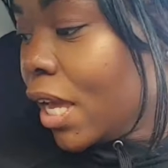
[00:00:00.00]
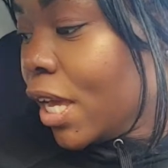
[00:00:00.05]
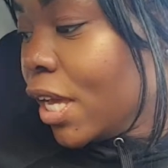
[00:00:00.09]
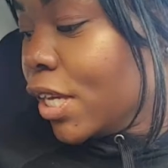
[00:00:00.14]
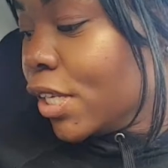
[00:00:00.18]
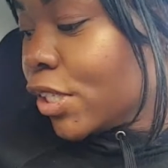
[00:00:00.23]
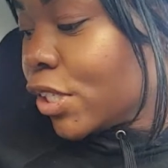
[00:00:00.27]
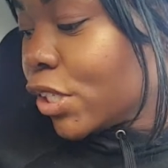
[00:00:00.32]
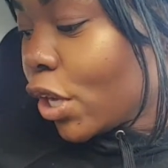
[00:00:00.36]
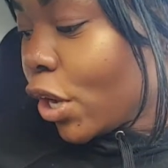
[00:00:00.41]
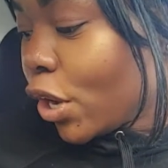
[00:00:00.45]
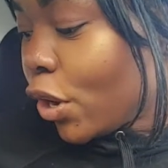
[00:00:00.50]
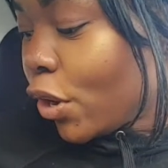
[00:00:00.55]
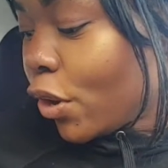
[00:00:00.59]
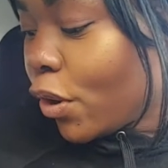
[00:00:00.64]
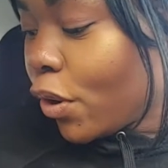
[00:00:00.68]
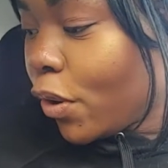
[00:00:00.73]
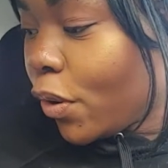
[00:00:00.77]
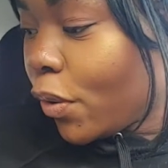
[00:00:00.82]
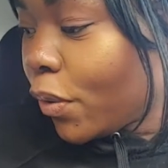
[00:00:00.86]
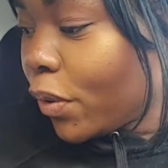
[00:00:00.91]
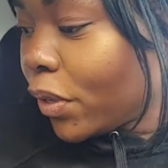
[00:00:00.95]

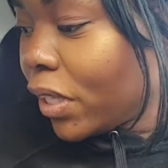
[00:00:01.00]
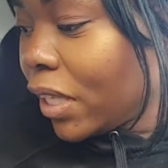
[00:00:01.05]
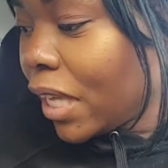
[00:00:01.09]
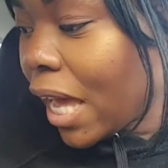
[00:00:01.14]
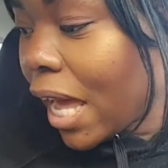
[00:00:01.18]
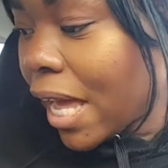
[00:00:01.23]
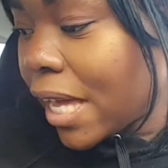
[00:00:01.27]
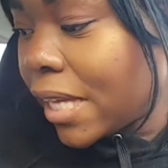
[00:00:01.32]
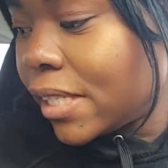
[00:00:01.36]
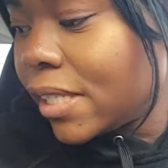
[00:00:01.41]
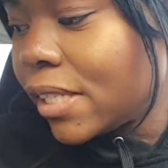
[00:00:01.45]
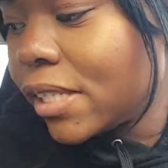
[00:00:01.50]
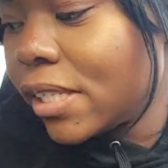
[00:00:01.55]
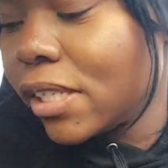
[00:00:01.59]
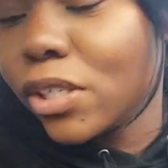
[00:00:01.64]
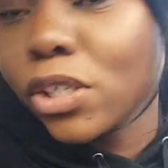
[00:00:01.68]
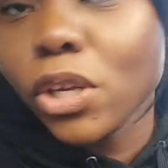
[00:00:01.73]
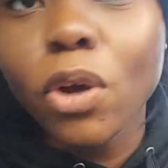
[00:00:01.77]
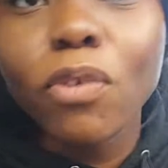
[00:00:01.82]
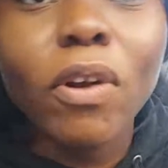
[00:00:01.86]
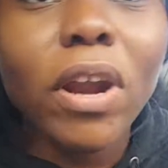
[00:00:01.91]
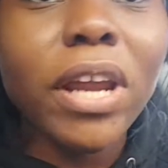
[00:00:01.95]
So, yes.
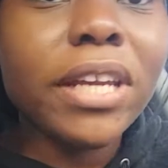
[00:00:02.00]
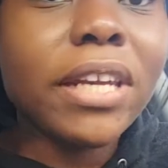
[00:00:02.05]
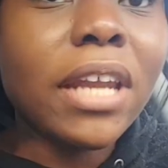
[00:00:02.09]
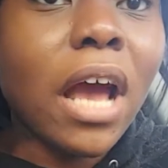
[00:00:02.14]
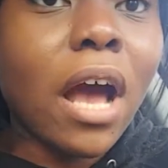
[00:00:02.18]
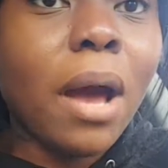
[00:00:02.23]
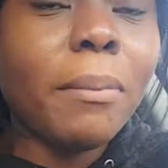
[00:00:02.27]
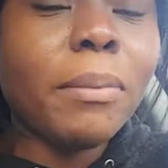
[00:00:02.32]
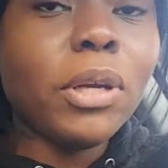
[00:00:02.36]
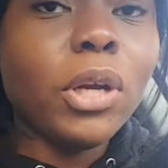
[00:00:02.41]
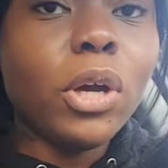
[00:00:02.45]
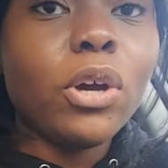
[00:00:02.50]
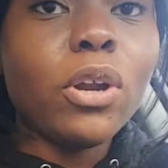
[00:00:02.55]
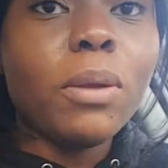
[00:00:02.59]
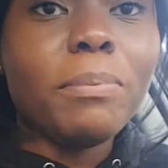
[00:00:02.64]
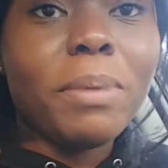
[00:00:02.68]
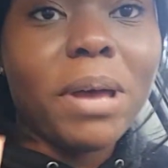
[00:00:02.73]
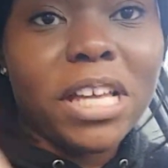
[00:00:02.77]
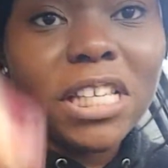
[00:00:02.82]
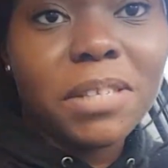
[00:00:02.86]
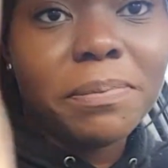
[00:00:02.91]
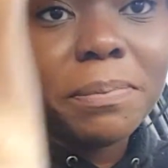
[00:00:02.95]
So right now I'm going to go to Best